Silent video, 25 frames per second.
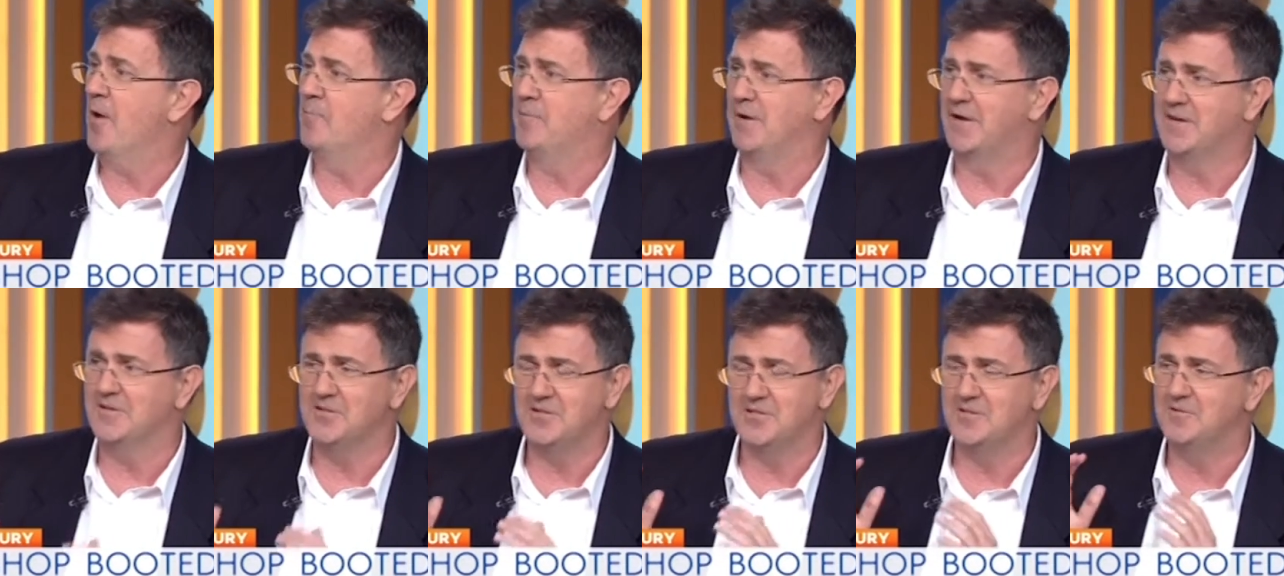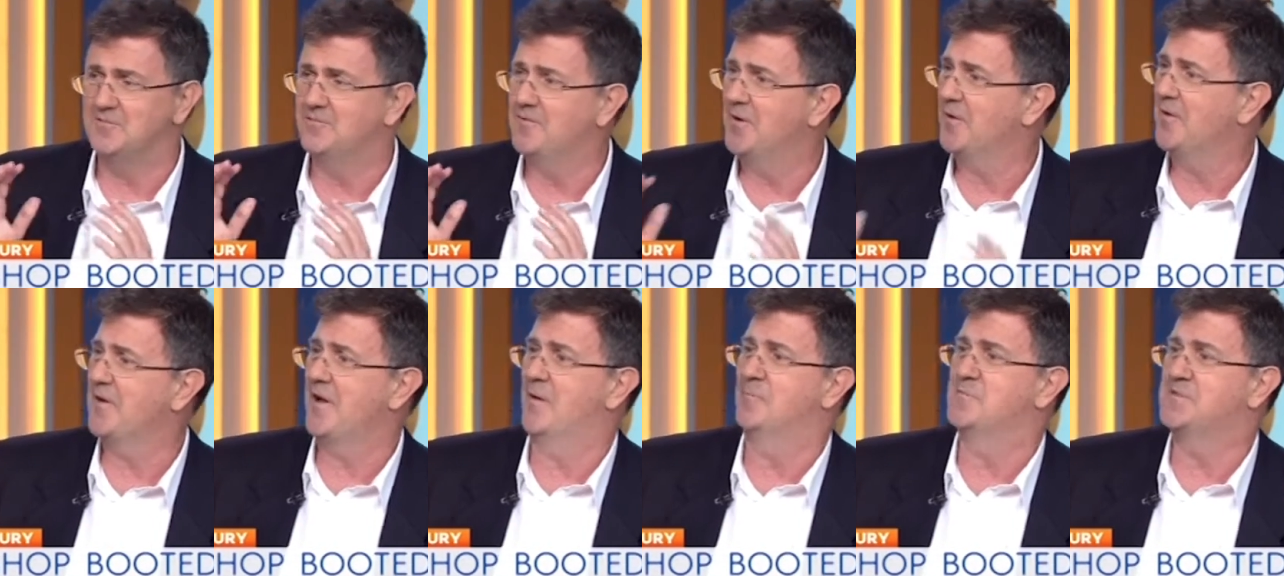Because she's
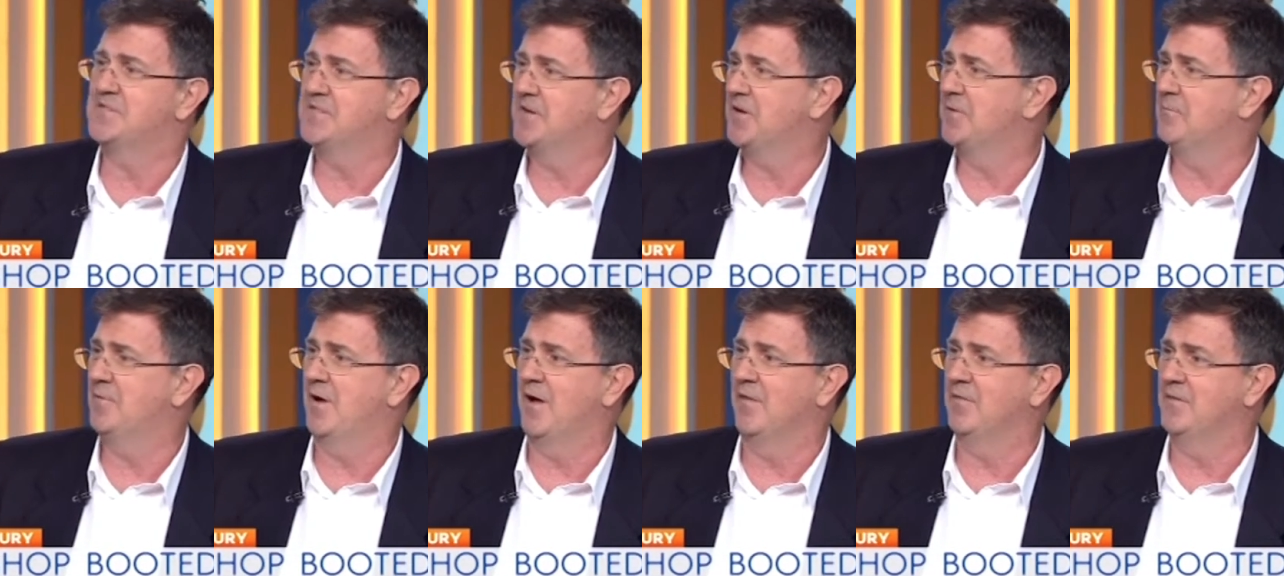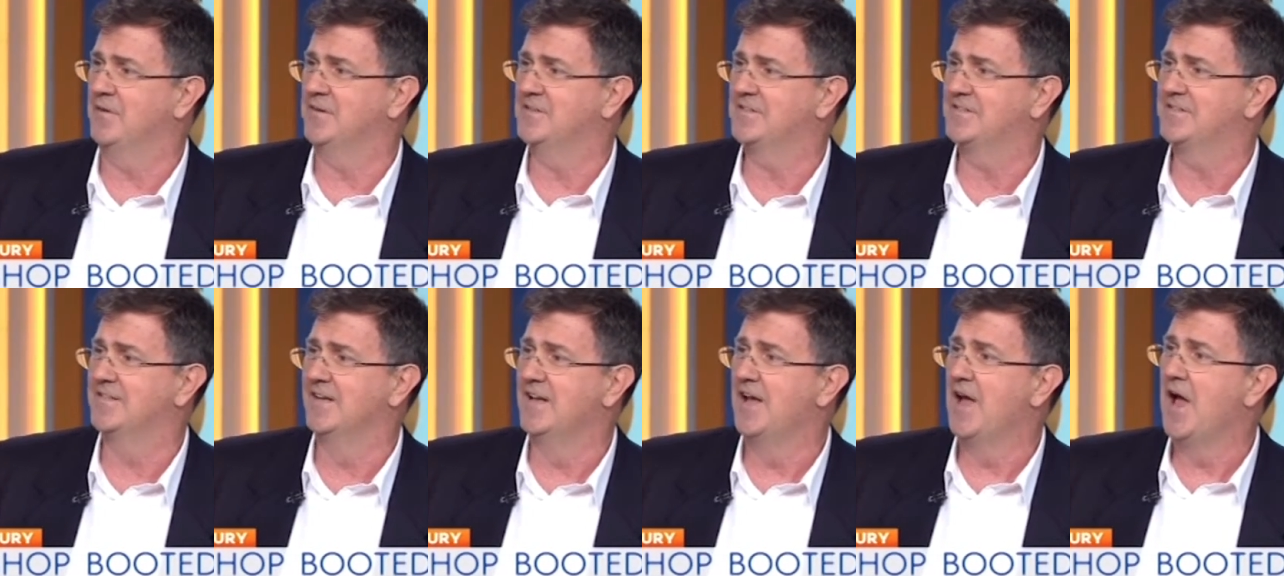very upset about
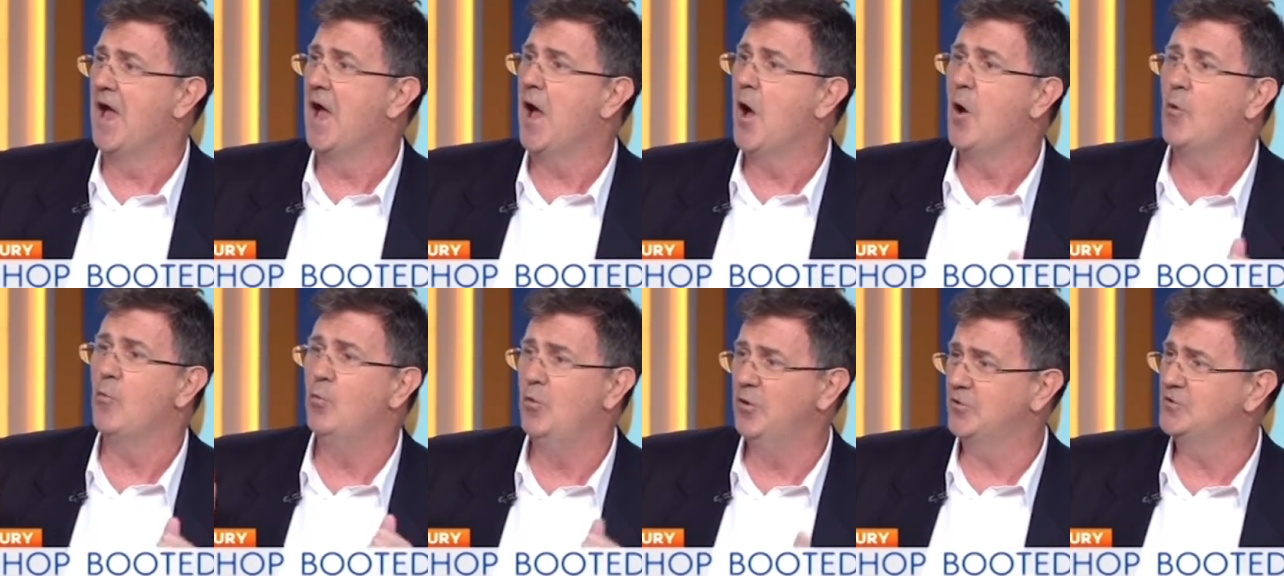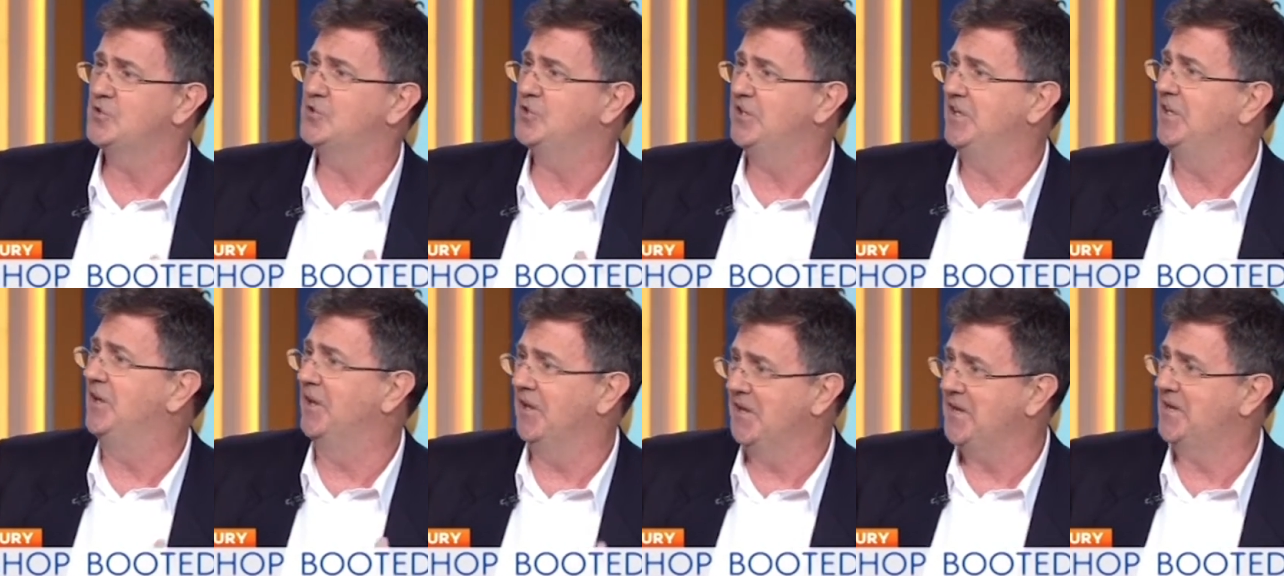this. Will
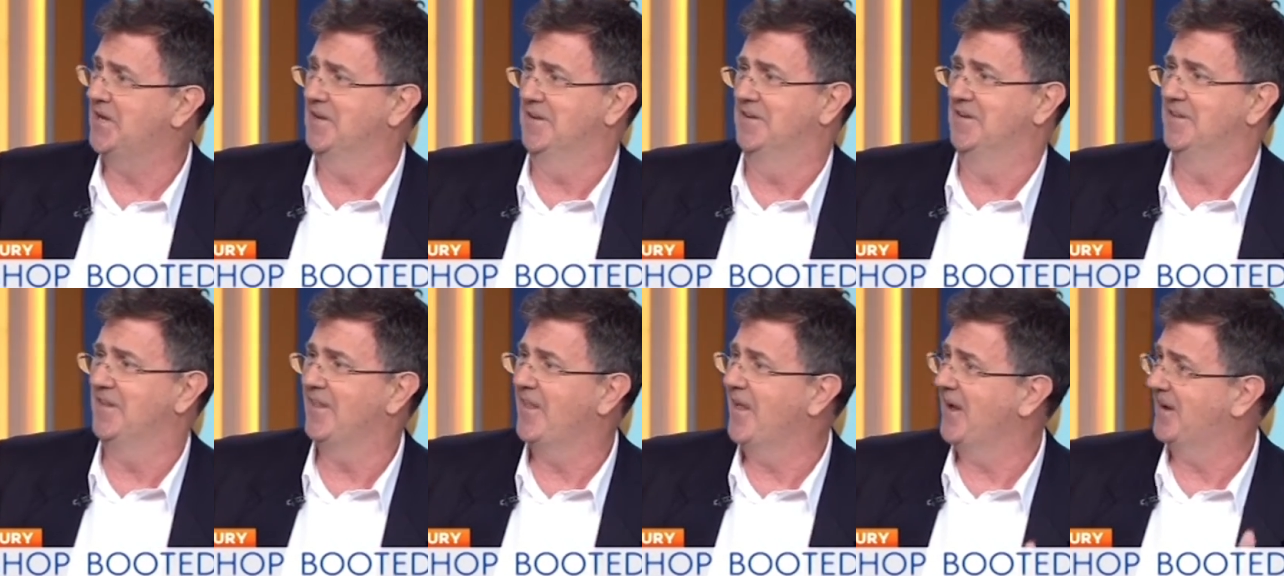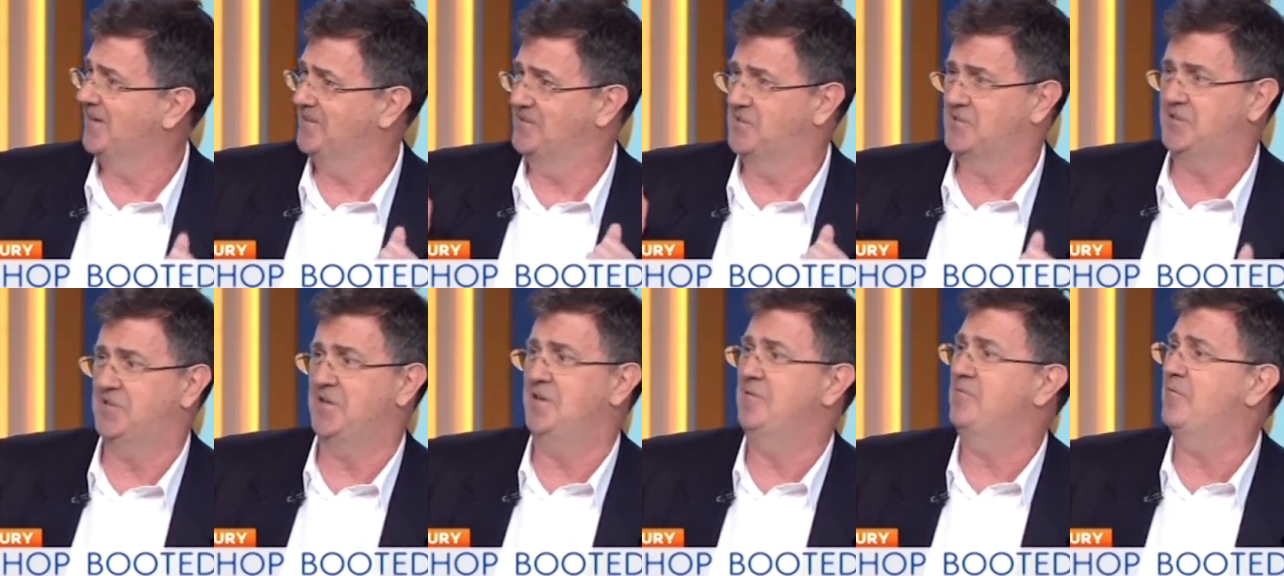she leak like a
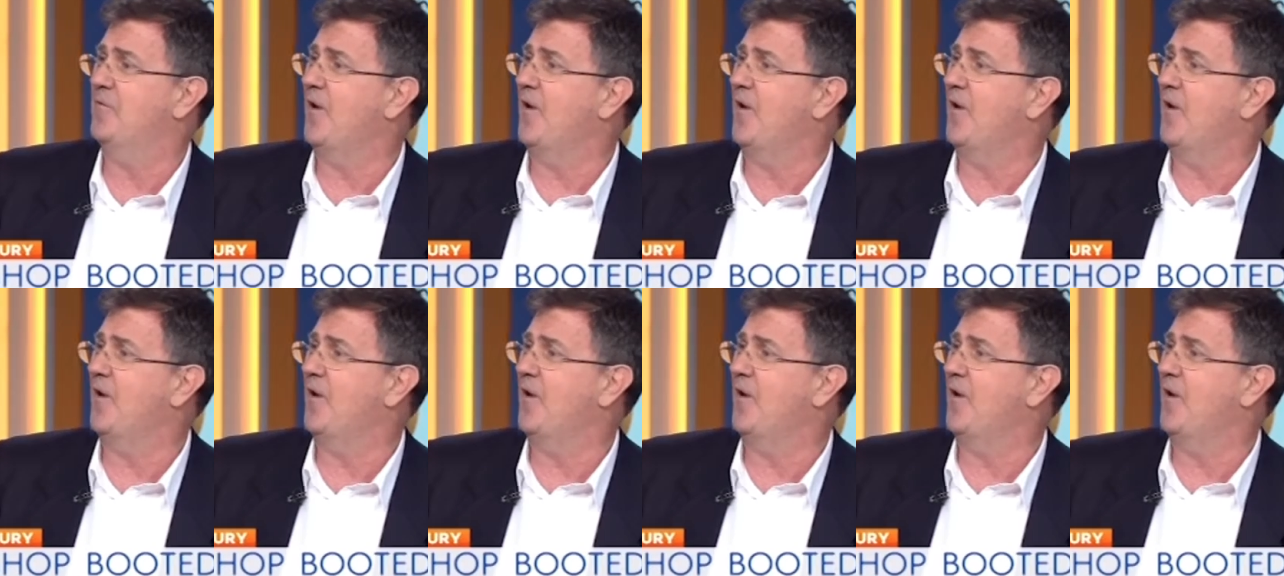sieve?